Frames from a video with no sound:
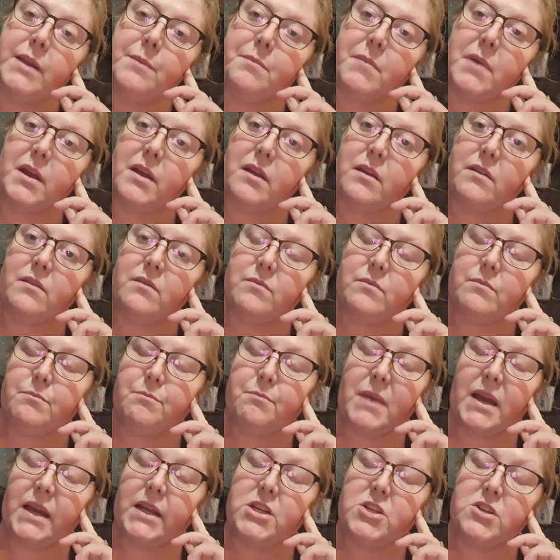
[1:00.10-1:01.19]
in my
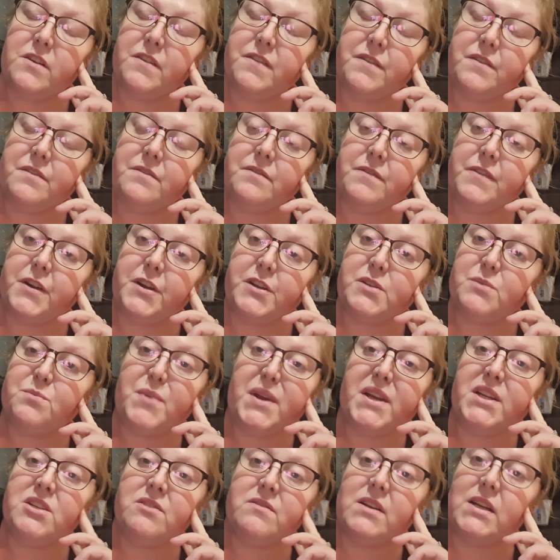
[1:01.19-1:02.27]
major first
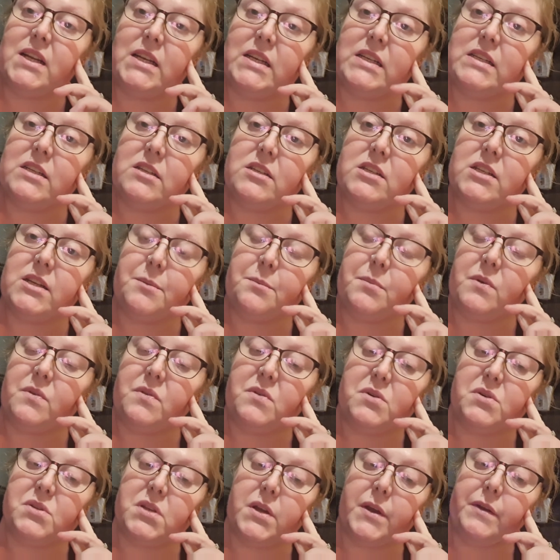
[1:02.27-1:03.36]
major relationship
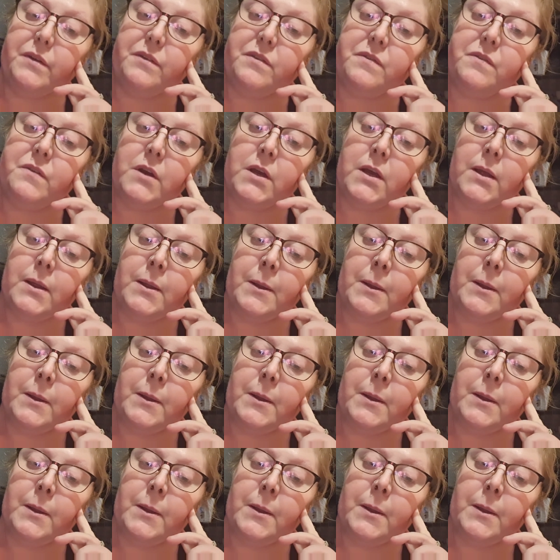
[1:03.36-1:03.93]
before Soph,